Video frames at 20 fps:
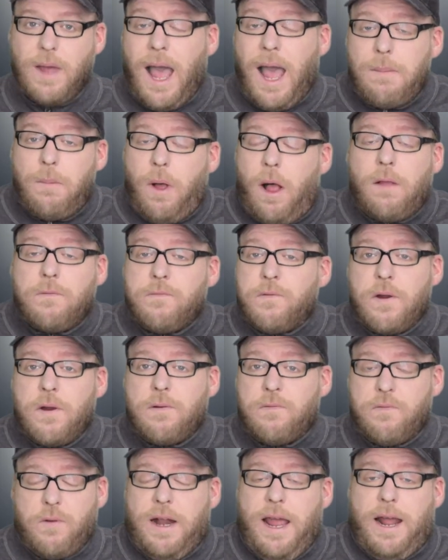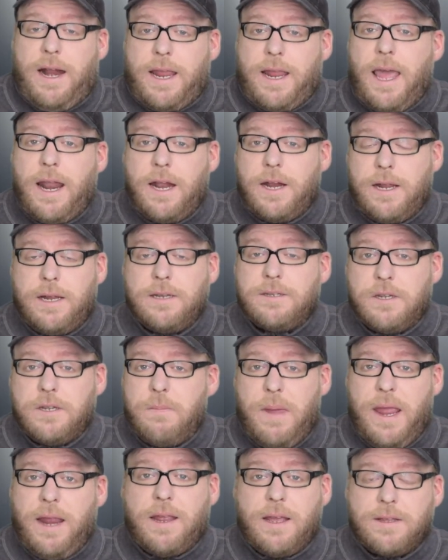I'm all for frenetic editing to
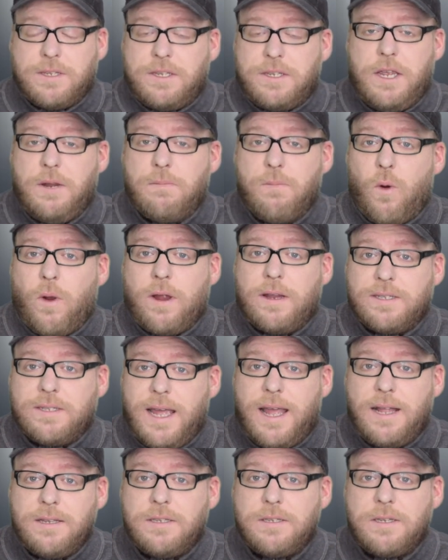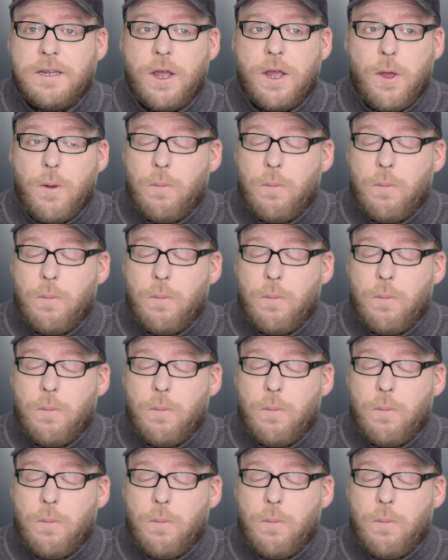make a scene more intense,